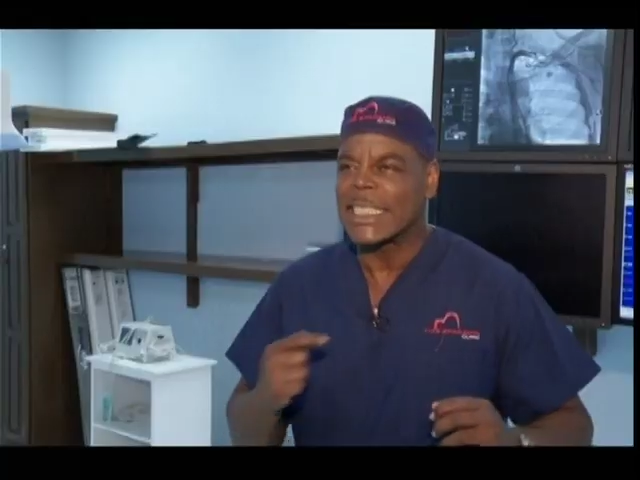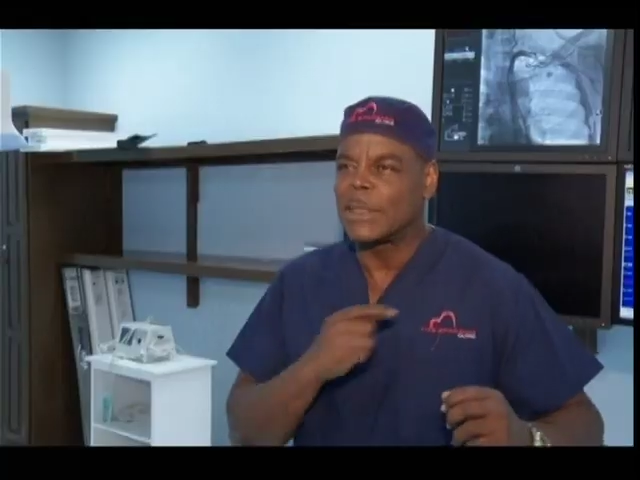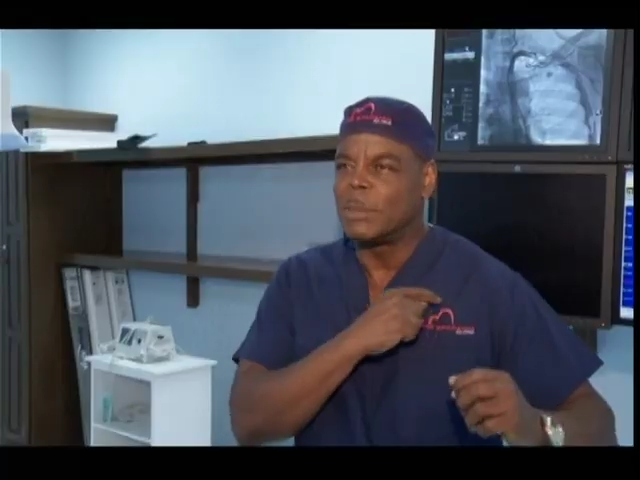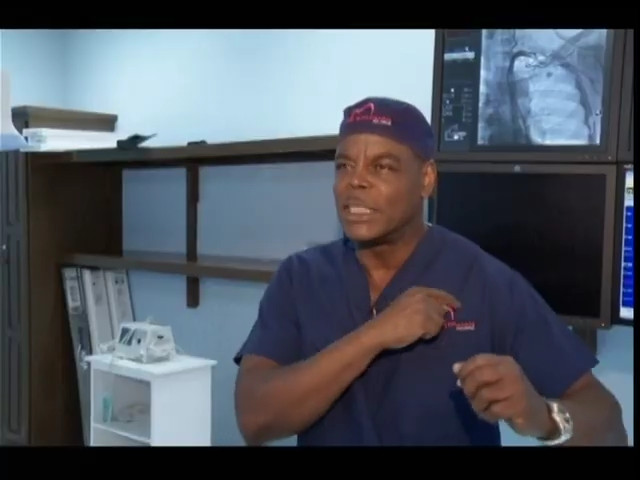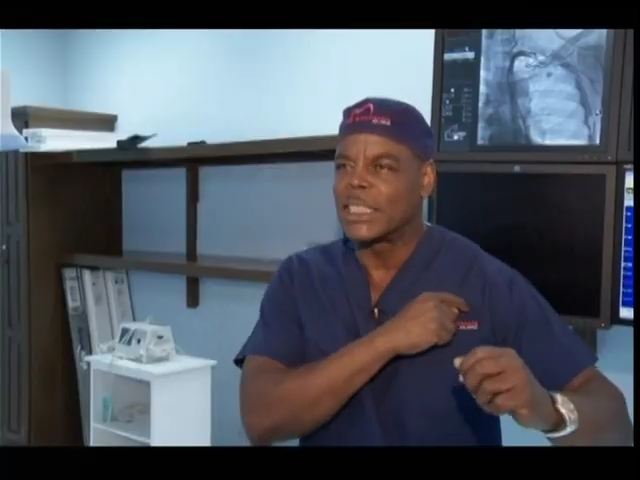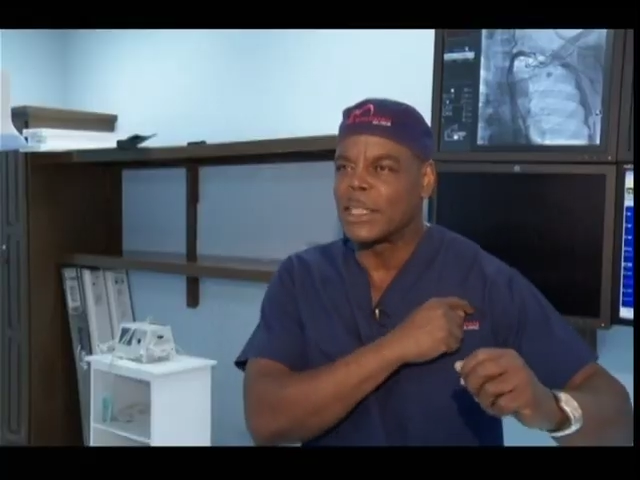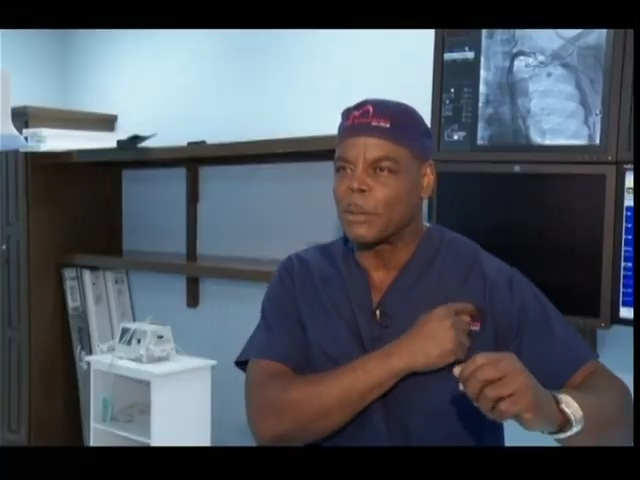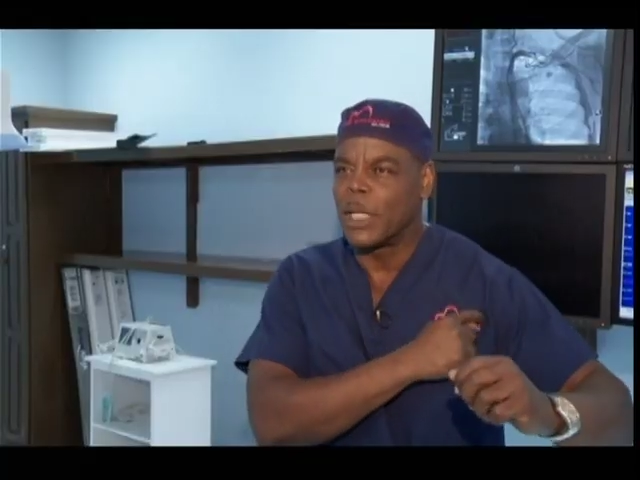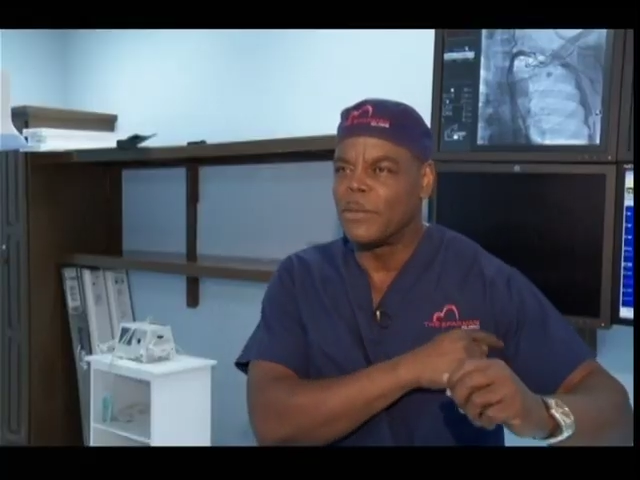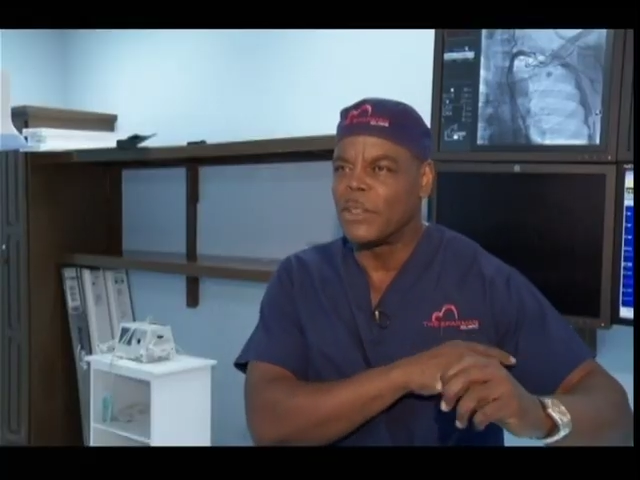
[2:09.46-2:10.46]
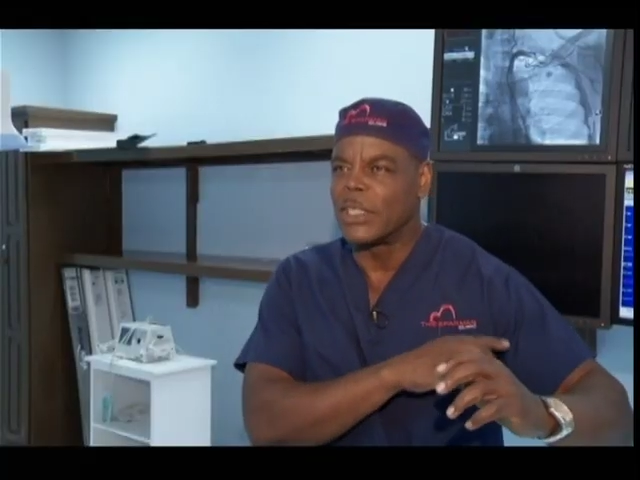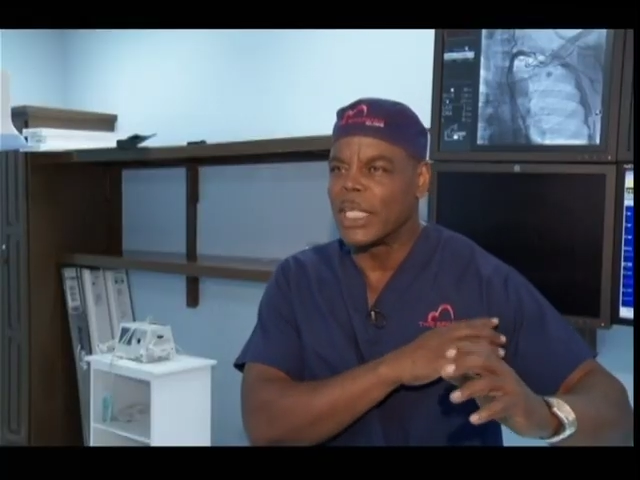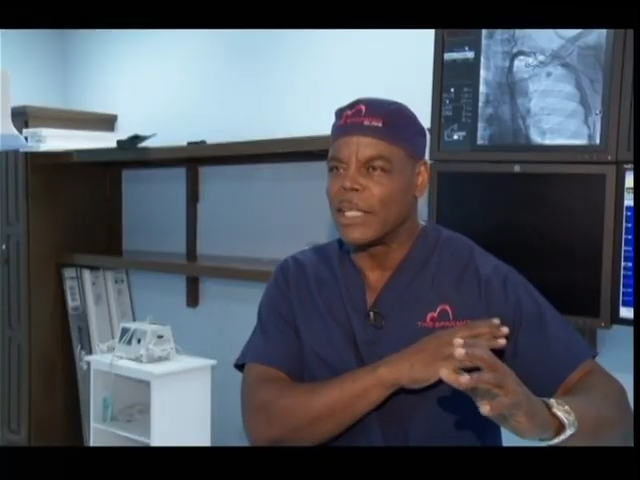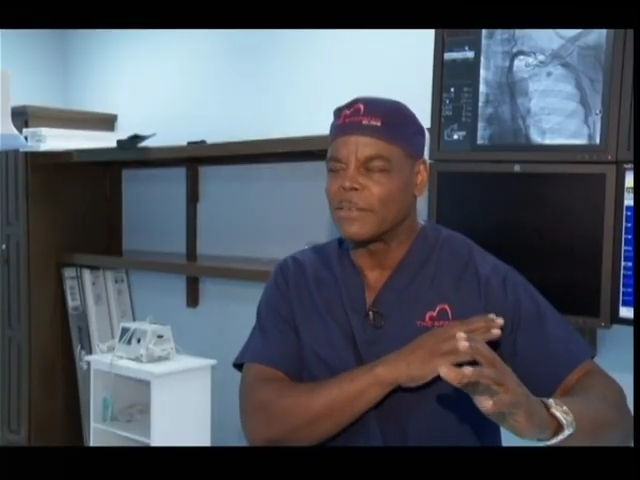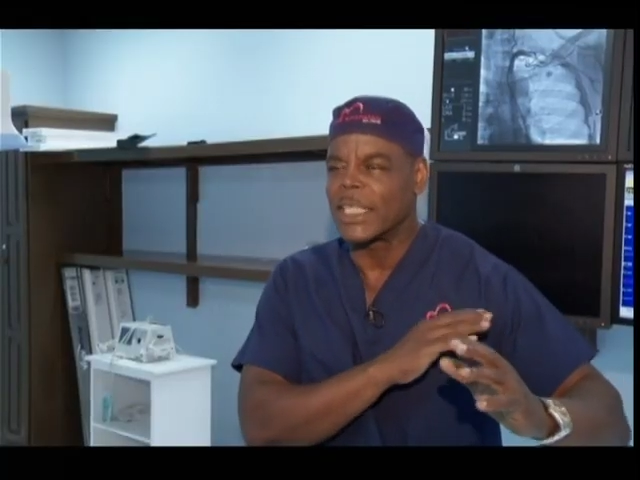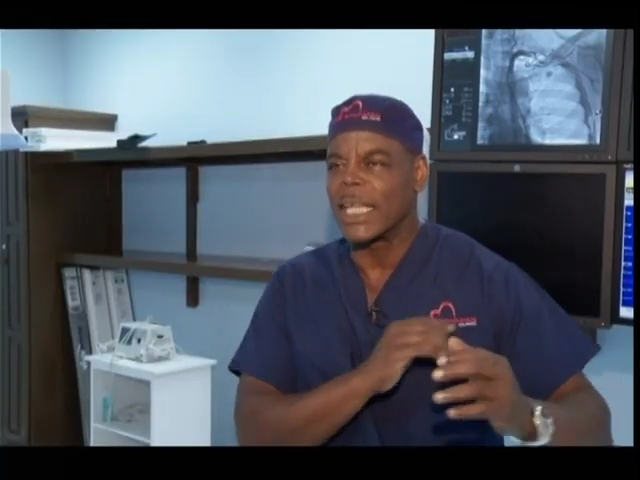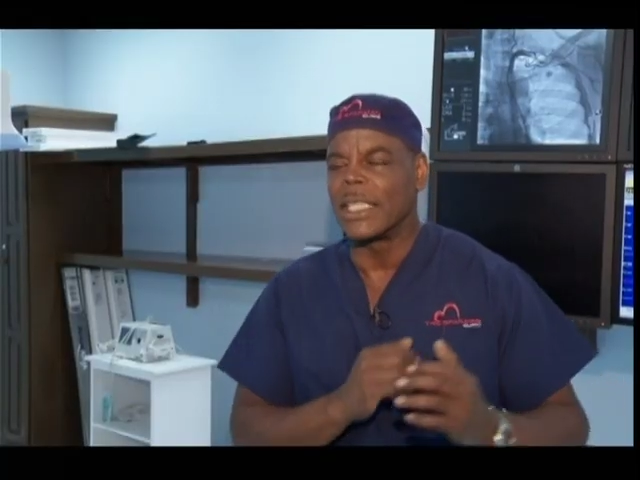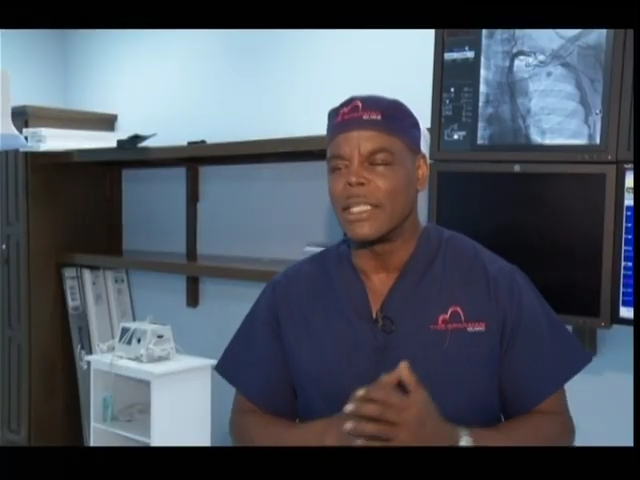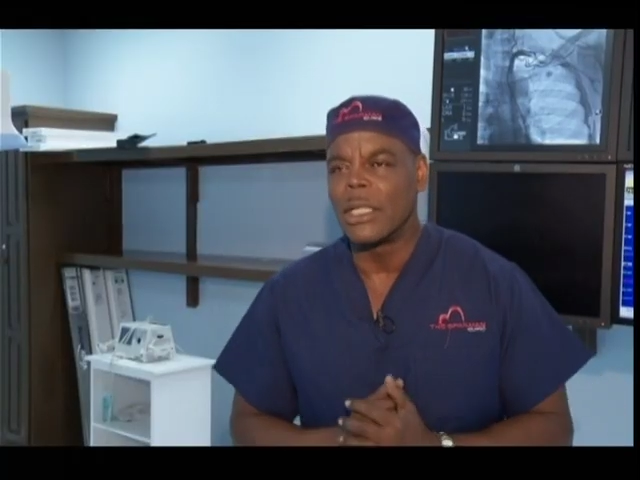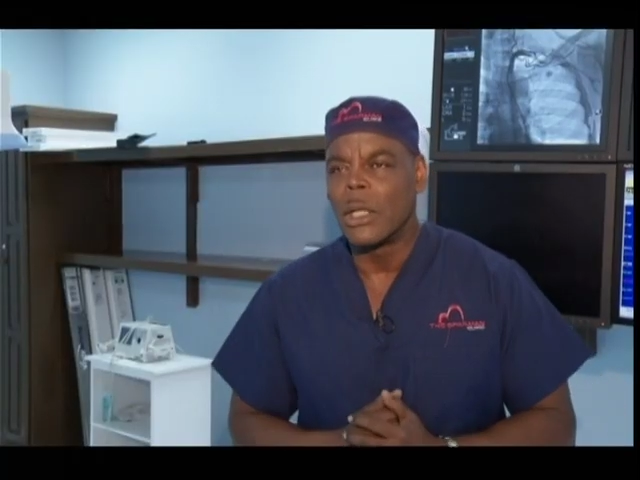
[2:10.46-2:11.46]
had to be the subclavian on the left
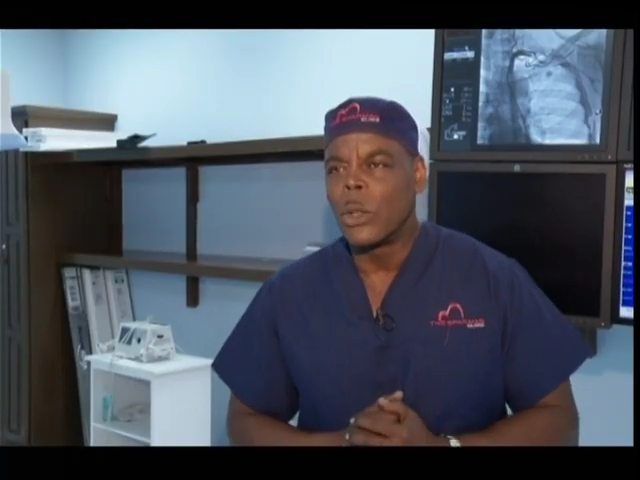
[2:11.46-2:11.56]
side.